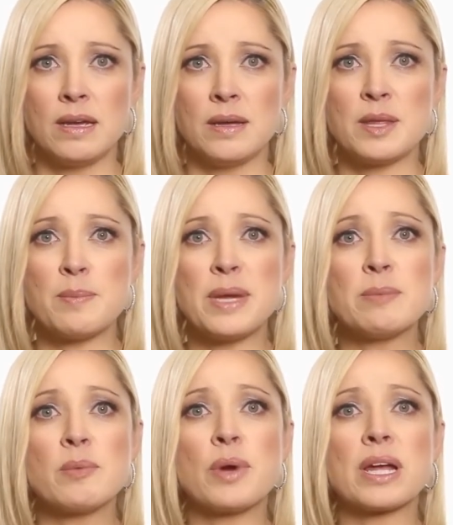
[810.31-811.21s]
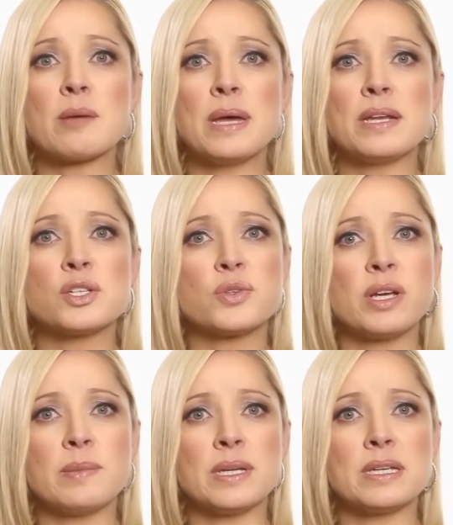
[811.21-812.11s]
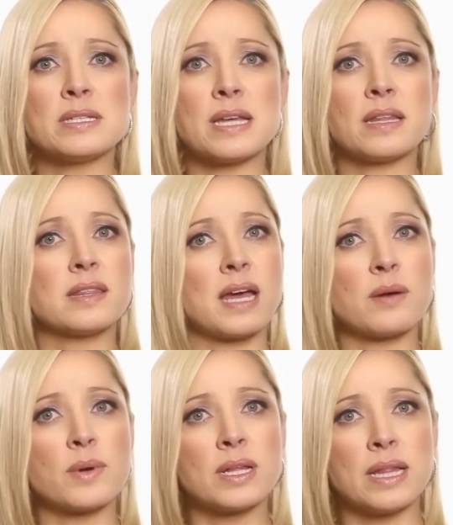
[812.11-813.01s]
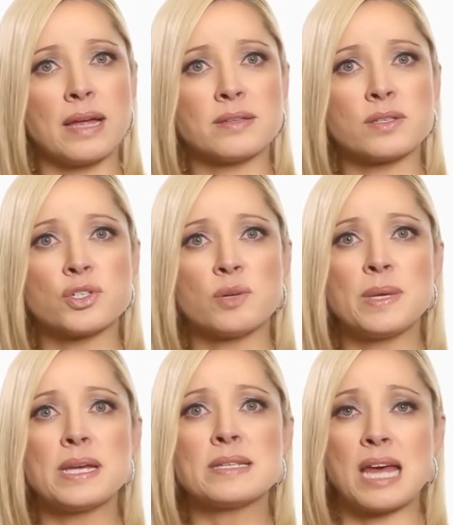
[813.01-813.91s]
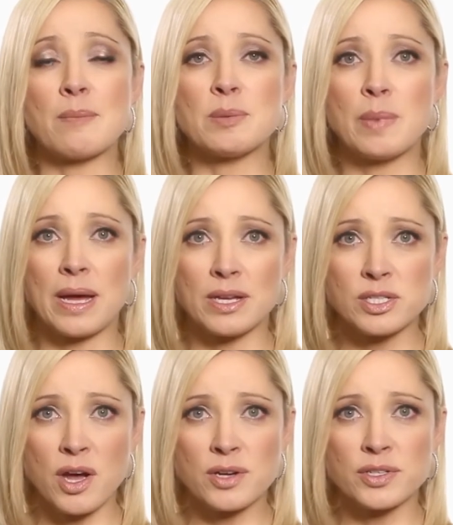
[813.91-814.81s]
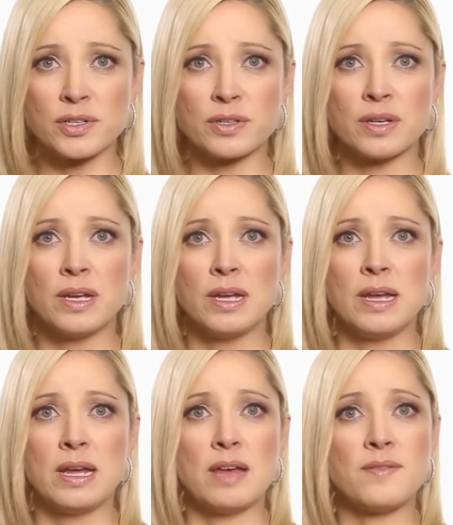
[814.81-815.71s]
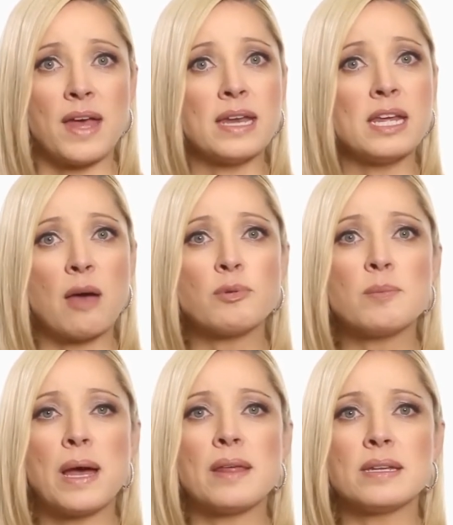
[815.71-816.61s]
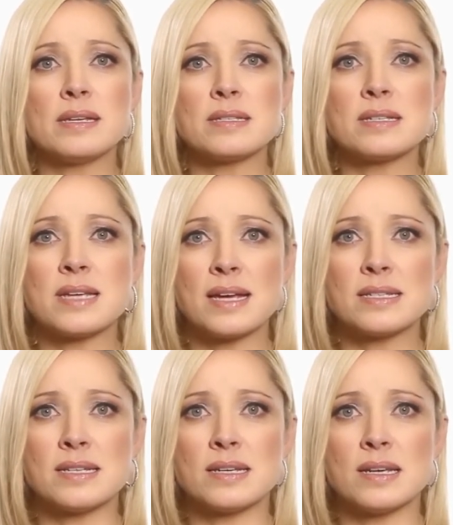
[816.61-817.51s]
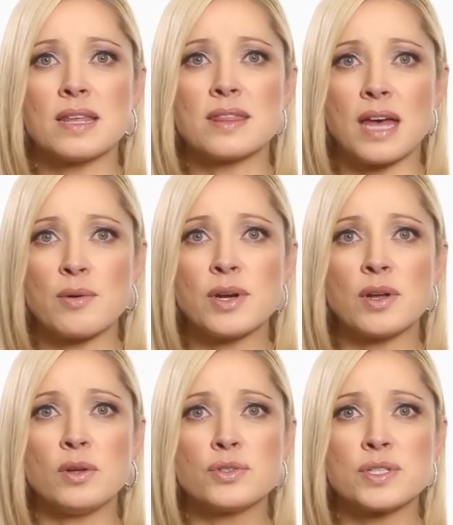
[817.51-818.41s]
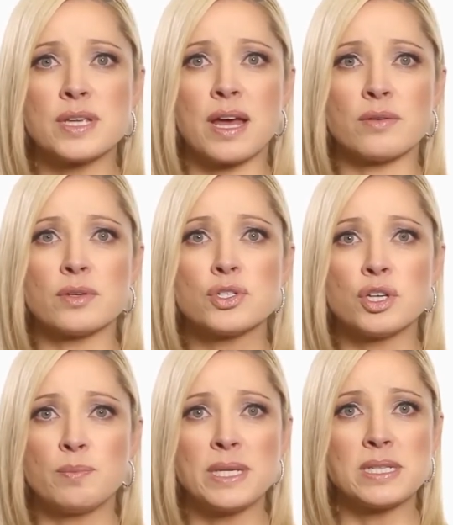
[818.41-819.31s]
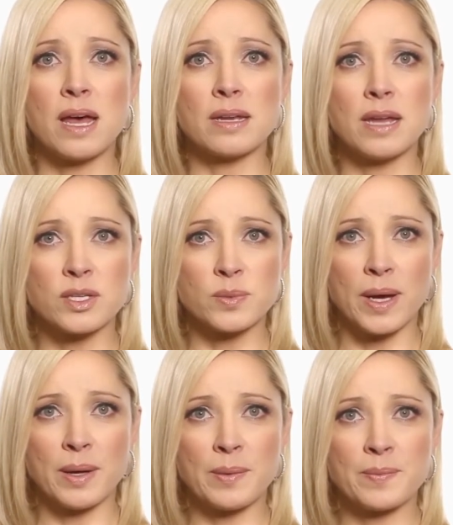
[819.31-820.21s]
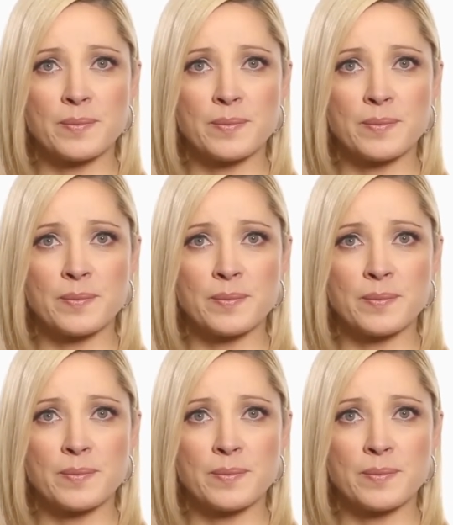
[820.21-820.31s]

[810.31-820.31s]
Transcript: The minimum recommended treatment is that the thyroid glands should be examined by a doctor. If any abnormality is detected, a thyroid ultrasound should be done as well.